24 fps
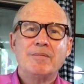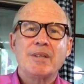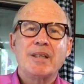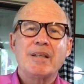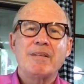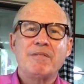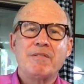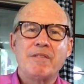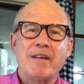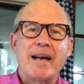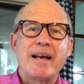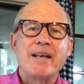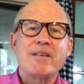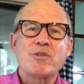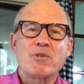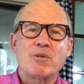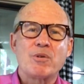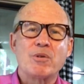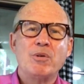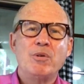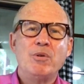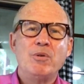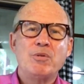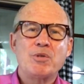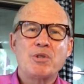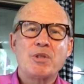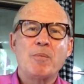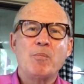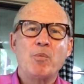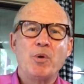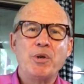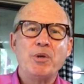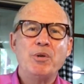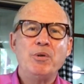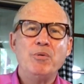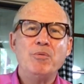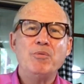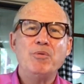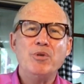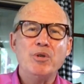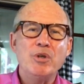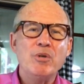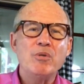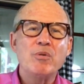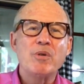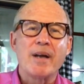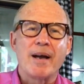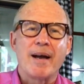advisor, who someone who
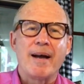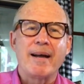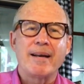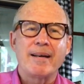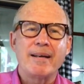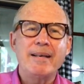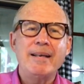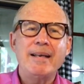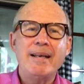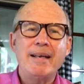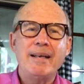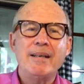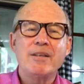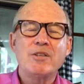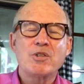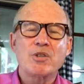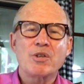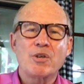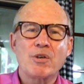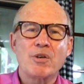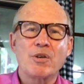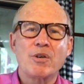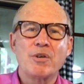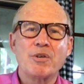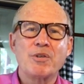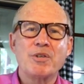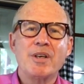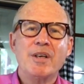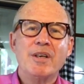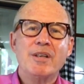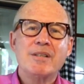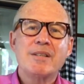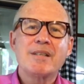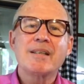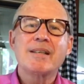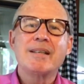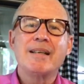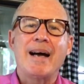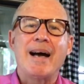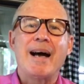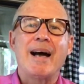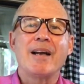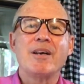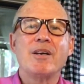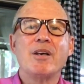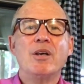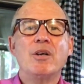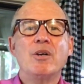knew God, and he turned to
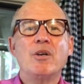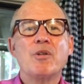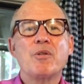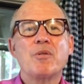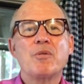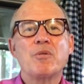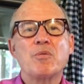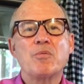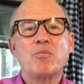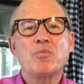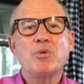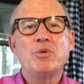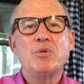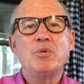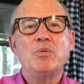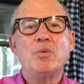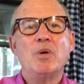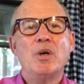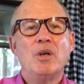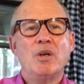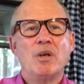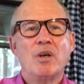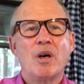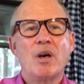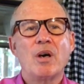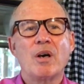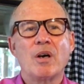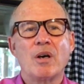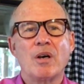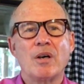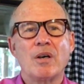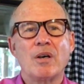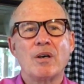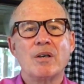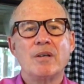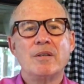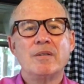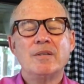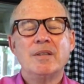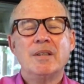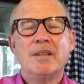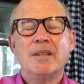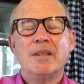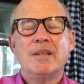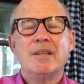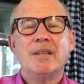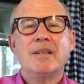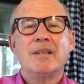God through her.
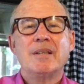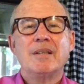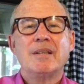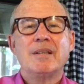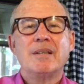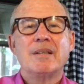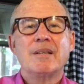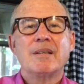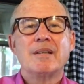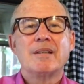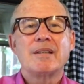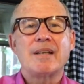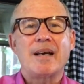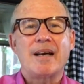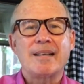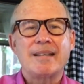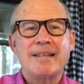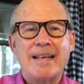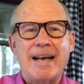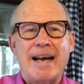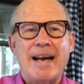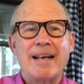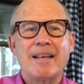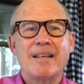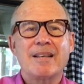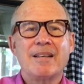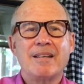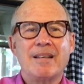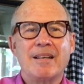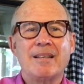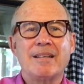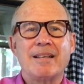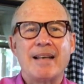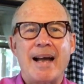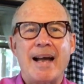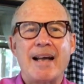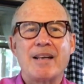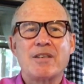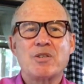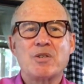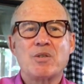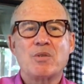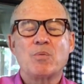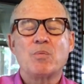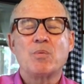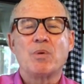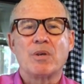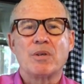God got the
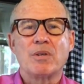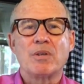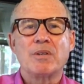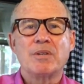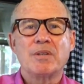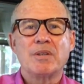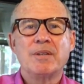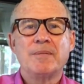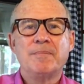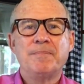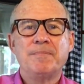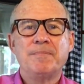last word.